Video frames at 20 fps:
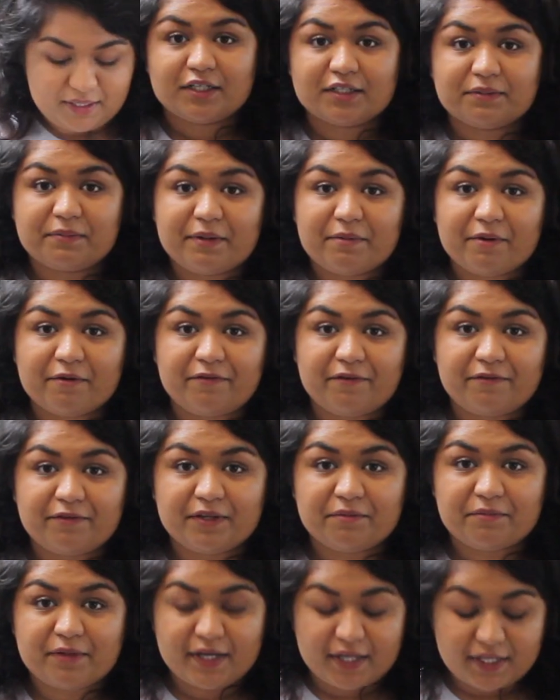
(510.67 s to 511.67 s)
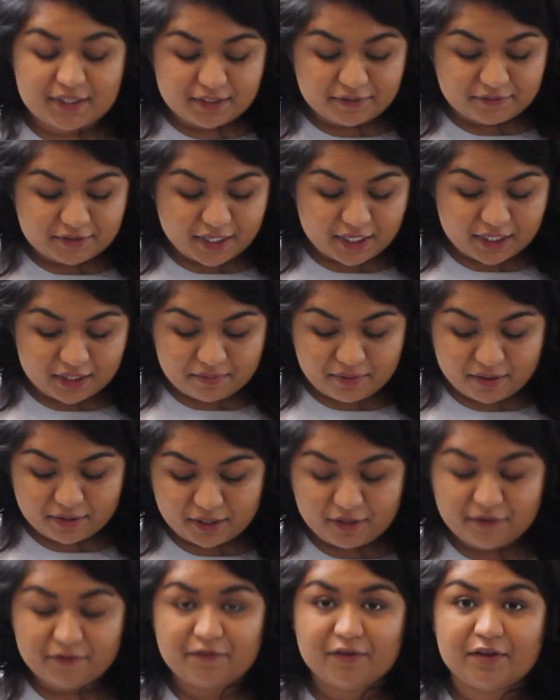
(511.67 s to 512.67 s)
So it's been about 15 minutes, I've taken them
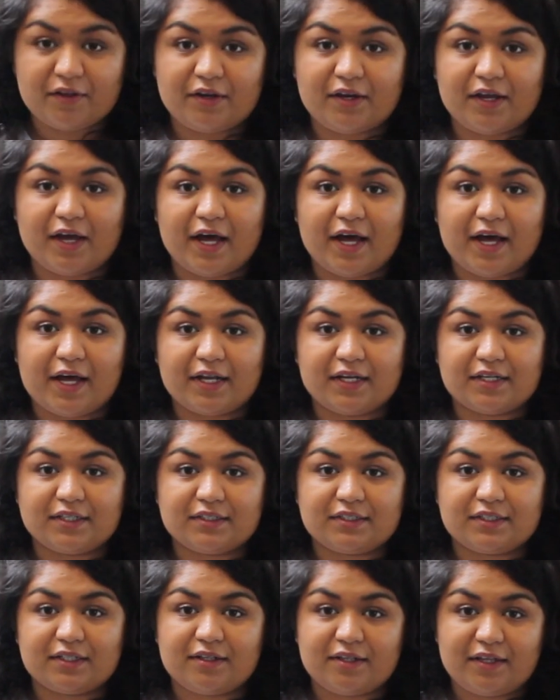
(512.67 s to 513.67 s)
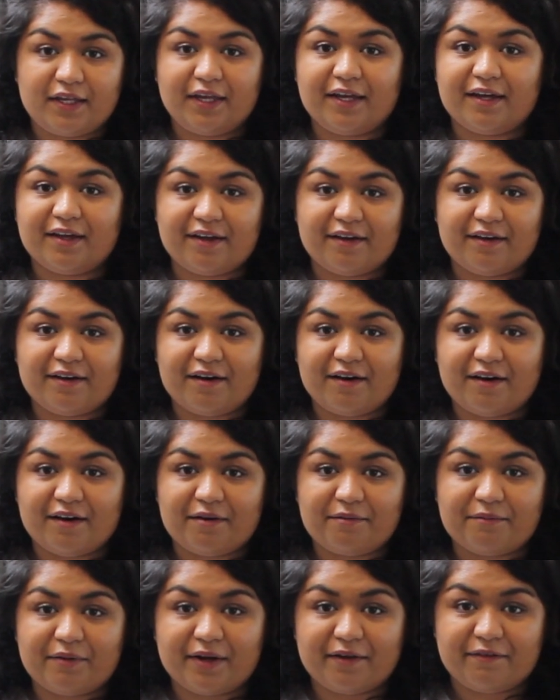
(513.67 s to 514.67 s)
out the oven, and here
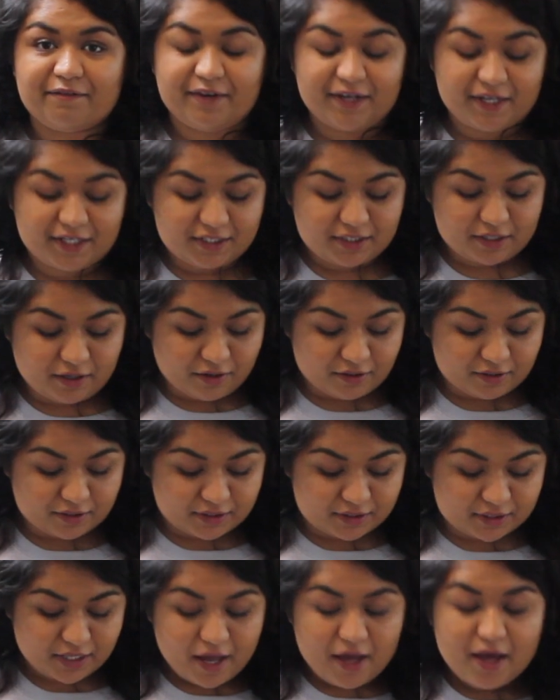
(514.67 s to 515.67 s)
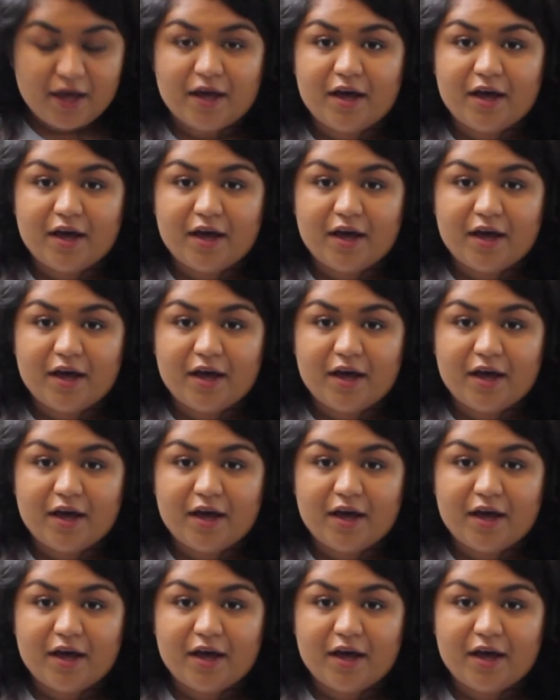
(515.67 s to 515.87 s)
are my finished scones.